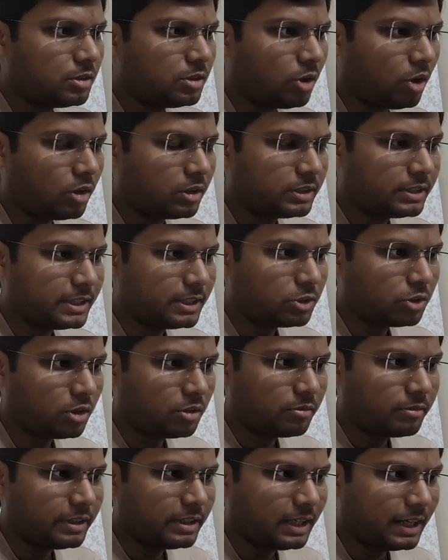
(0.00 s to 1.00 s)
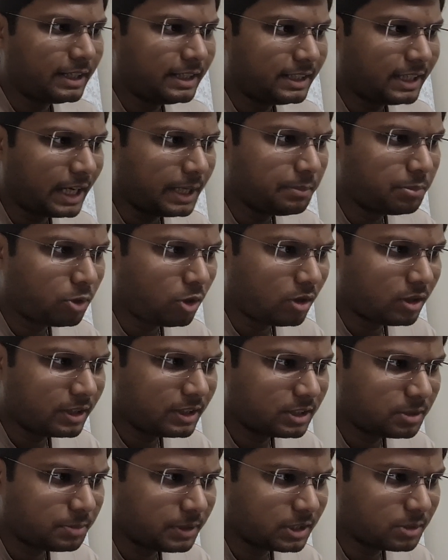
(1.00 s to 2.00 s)
dot json we write type
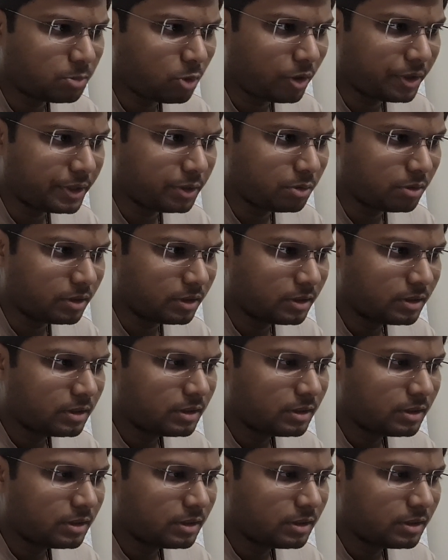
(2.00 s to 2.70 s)
colon space module.